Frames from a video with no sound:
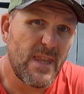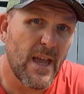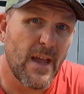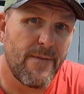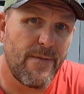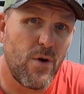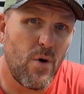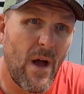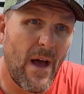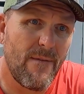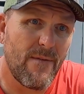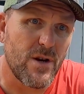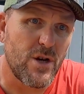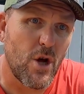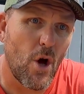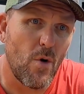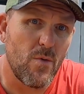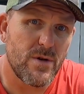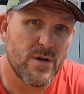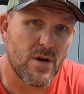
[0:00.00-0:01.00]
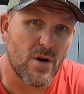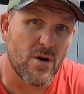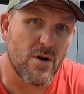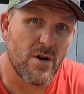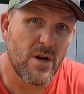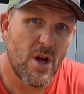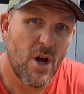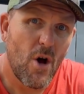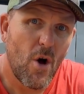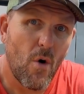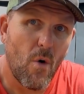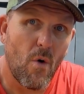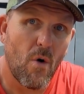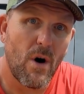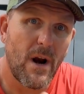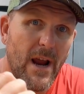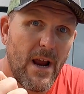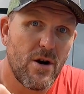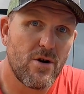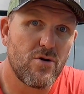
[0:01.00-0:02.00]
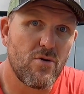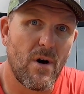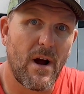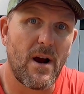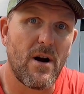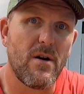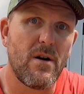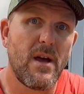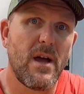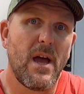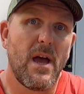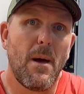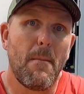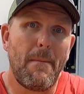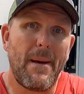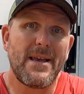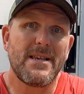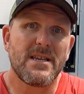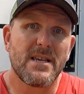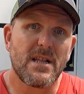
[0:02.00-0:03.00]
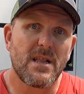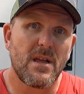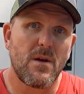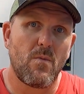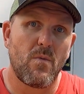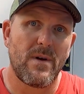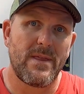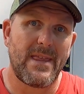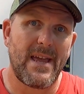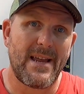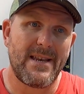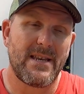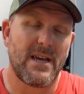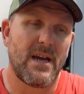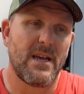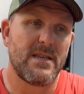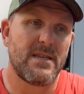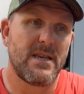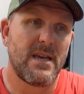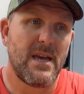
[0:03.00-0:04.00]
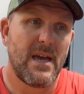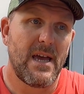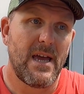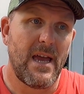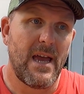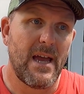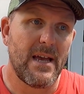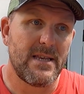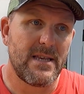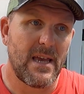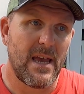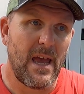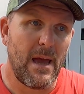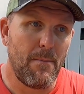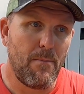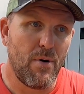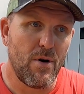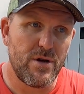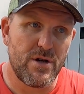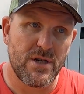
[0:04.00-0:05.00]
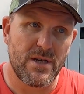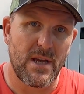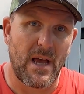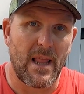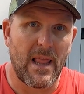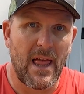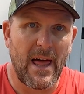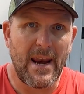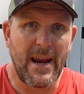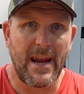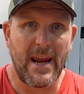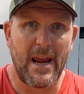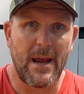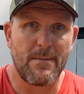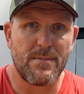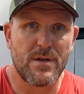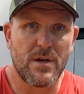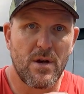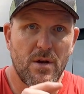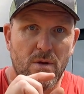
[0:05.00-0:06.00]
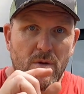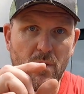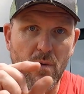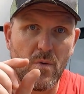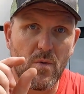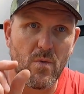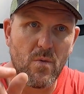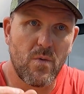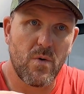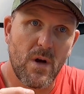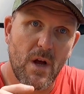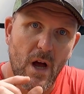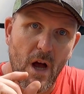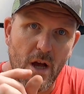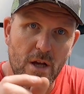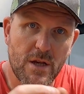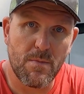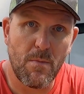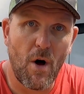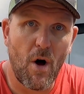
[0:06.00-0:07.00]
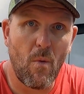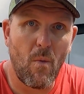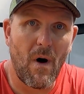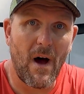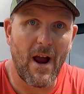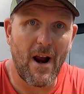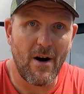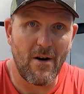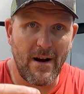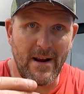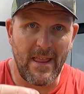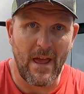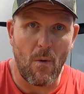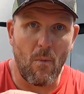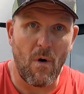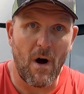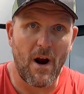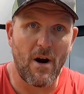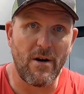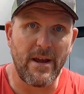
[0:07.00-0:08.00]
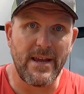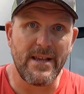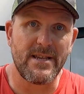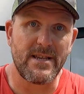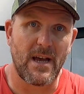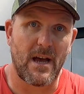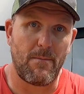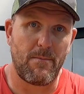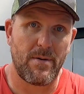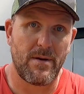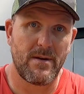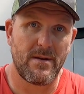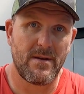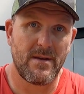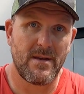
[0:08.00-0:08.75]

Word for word: If you have a toaster or a hairdryer, basically what that does is it pushes a lot of amps through a small wire, and that wire heats up.